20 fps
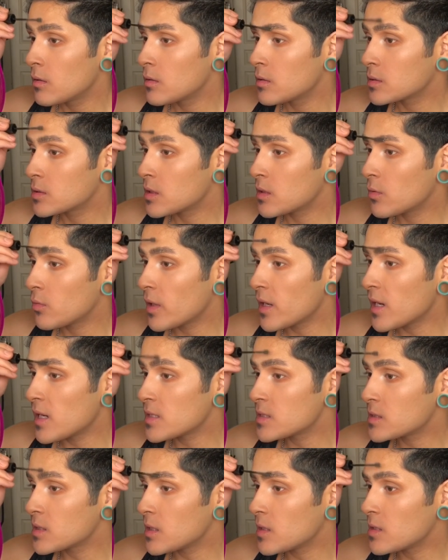See, the way I
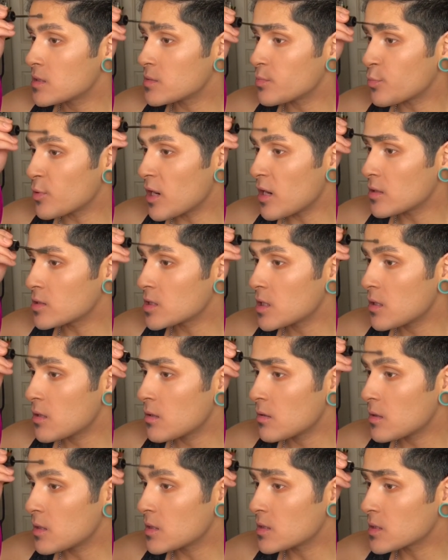see this brow gel
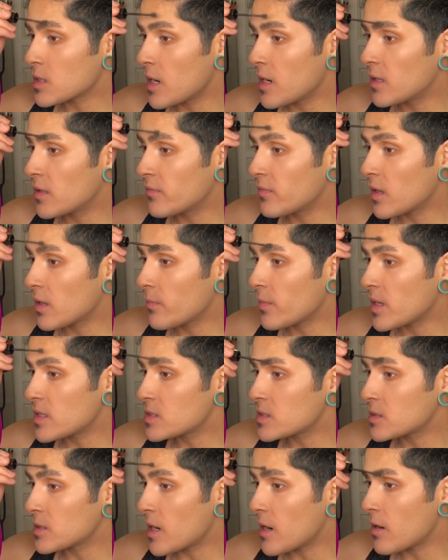is kind of like
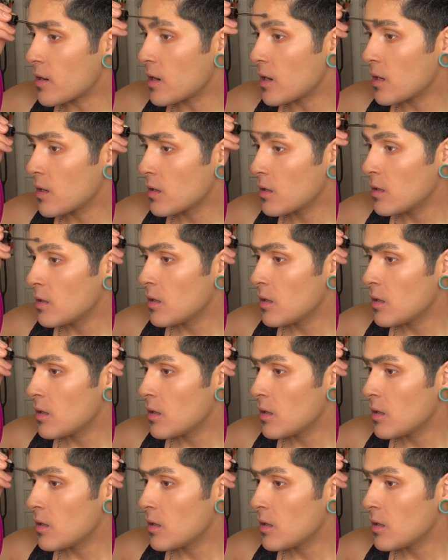mascara.